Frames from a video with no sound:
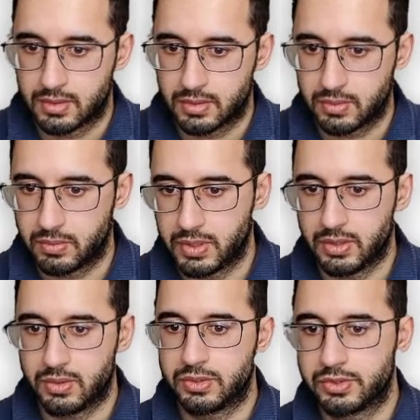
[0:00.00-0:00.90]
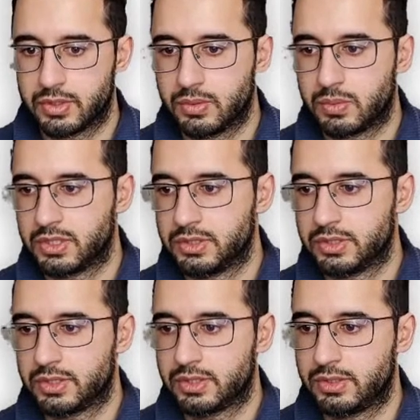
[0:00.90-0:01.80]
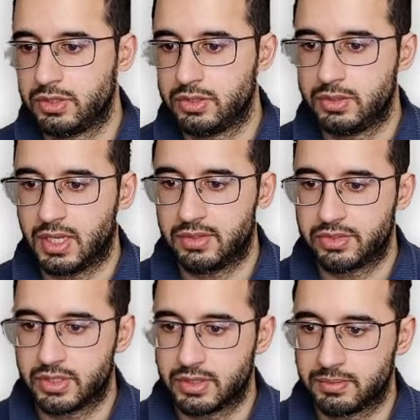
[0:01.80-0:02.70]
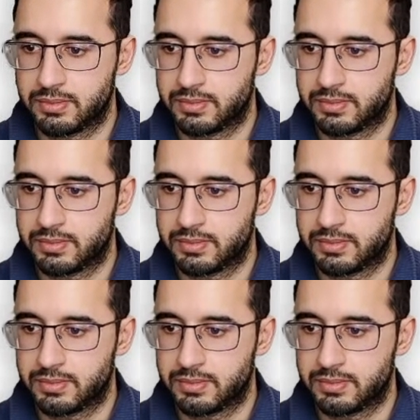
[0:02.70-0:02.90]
we also want to have some